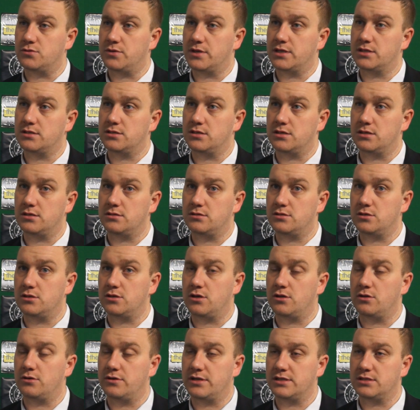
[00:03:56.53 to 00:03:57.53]
week to
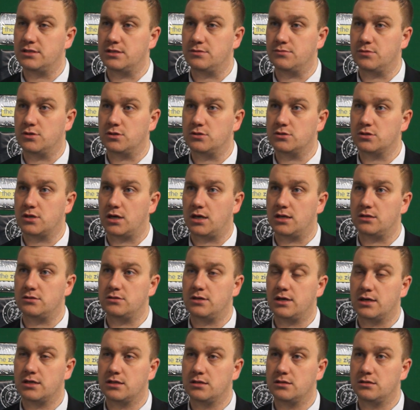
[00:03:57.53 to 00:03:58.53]
another 18 months
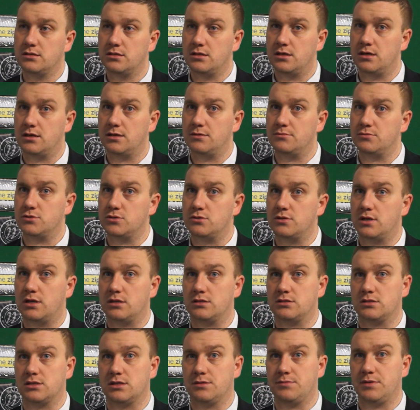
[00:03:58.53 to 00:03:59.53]
contract, so that'll
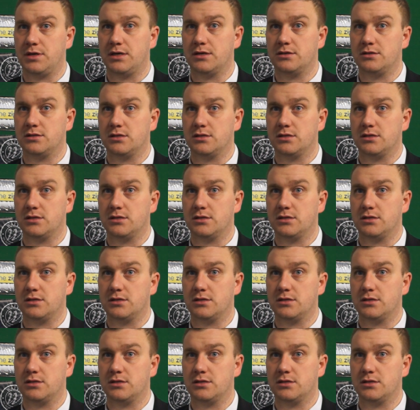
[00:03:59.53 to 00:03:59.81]
see him here